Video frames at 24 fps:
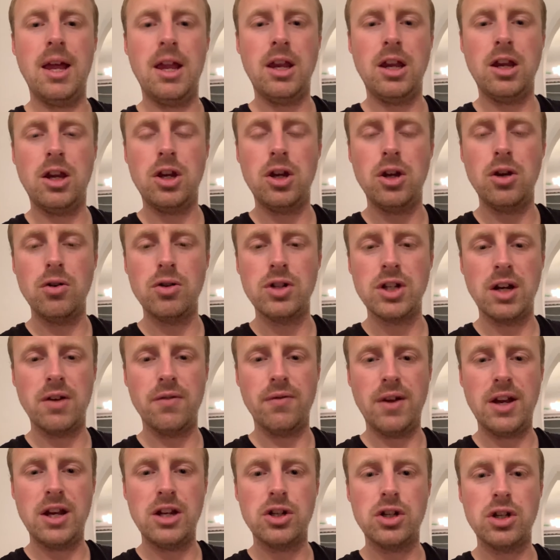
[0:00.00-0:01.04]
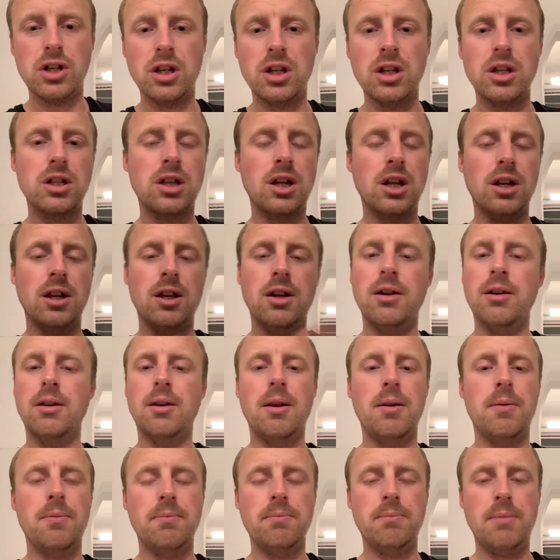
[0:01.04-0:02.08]
huge innovation that's going to
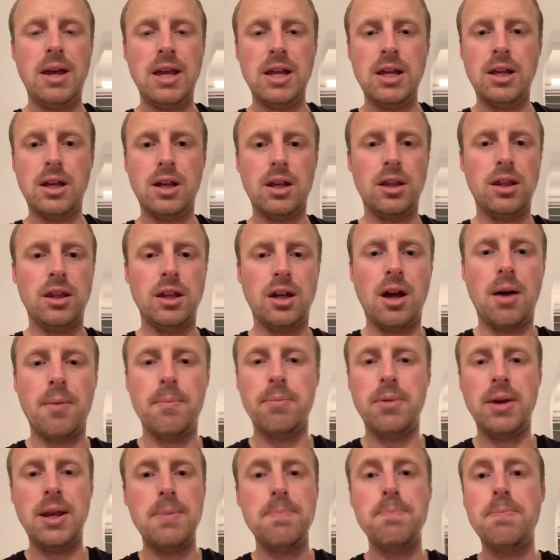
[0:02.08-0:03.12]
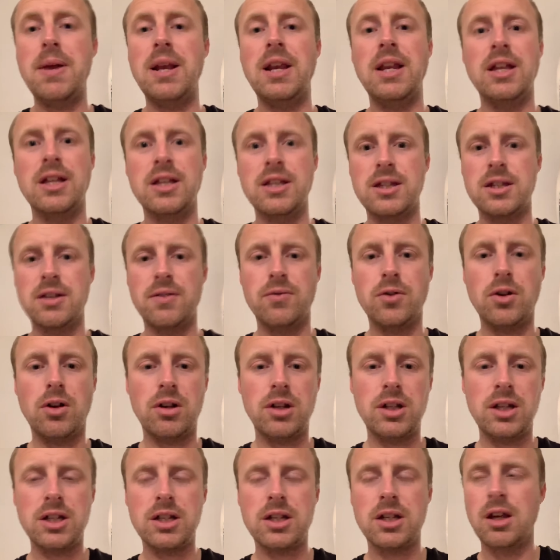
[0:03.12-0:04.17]
make the company billions of
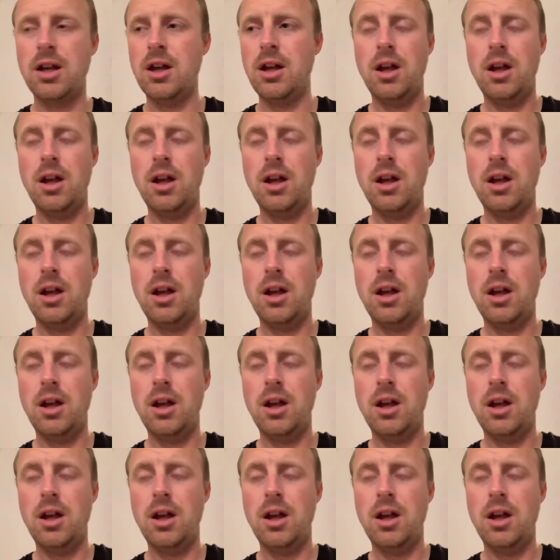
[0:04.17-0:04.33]
dollars.